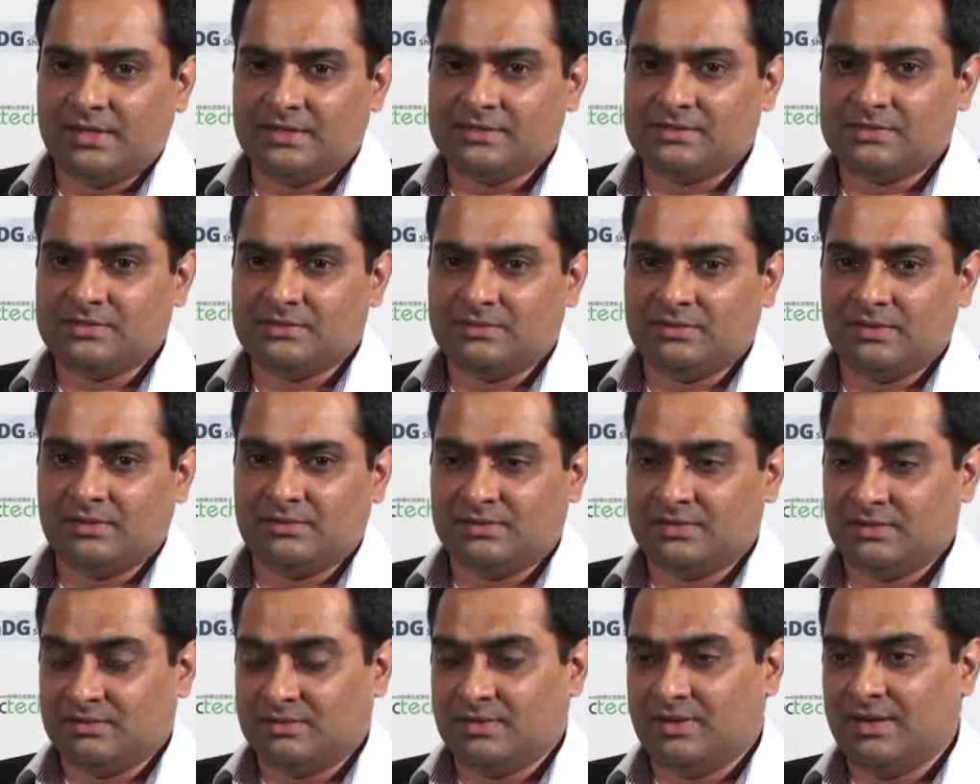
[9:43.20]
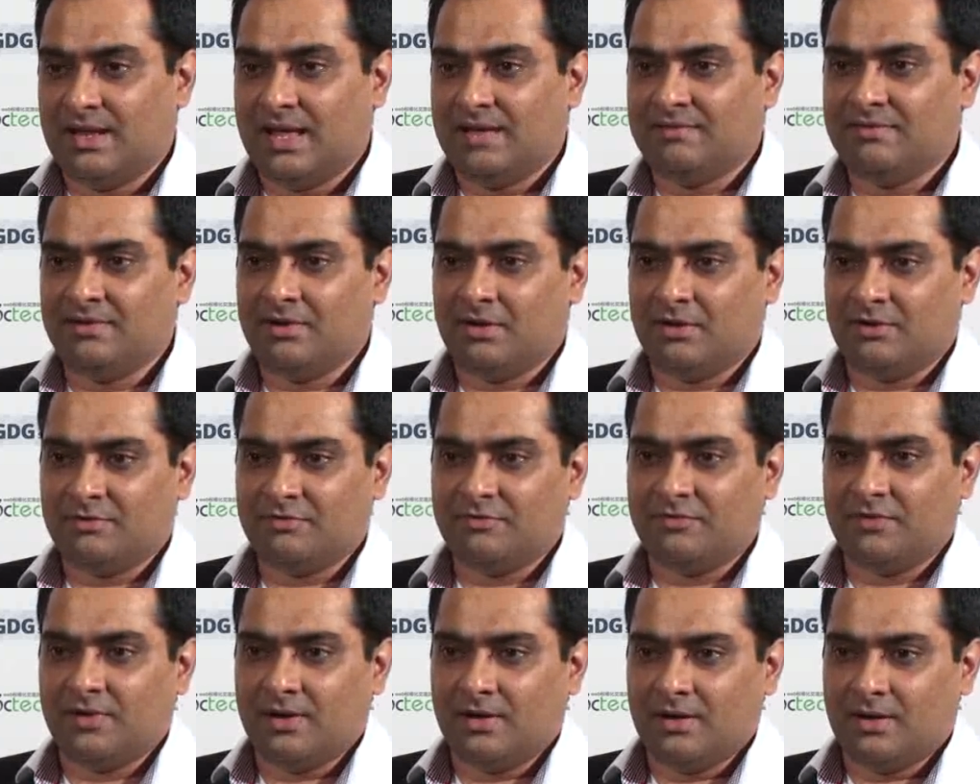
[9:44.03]
there's the level
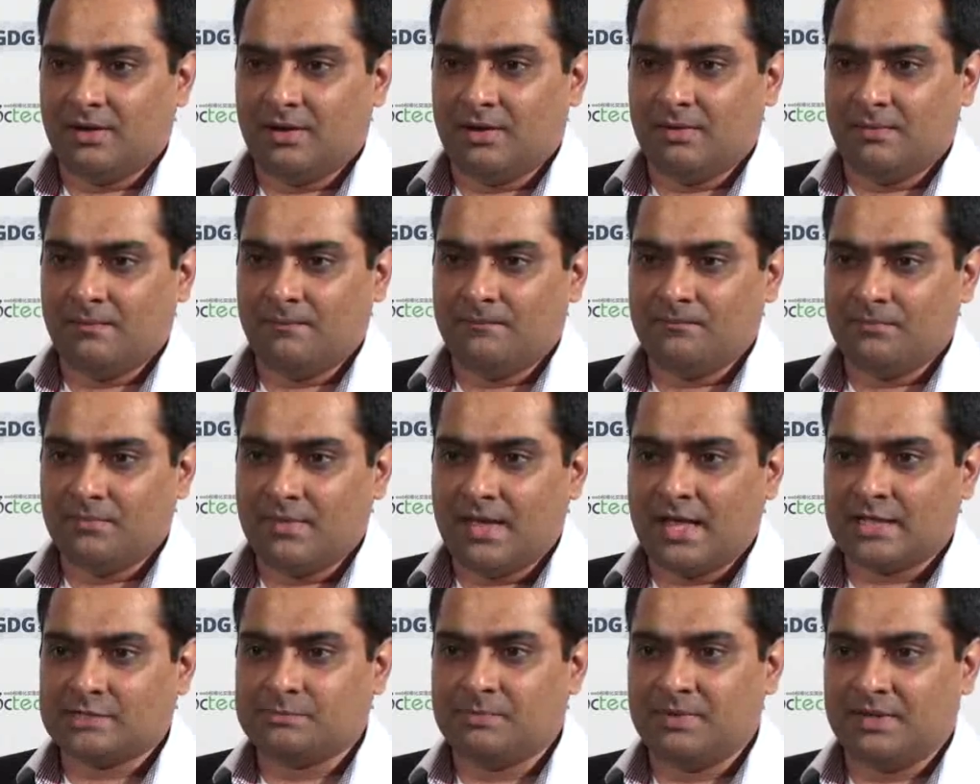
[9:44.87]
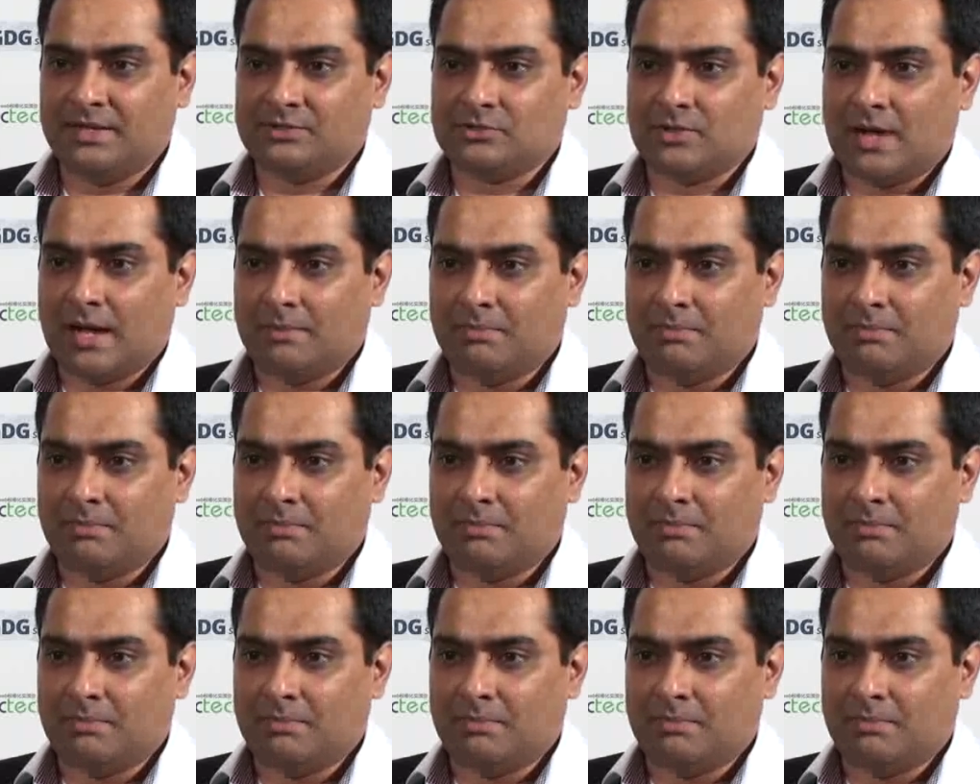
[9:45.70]
of expertise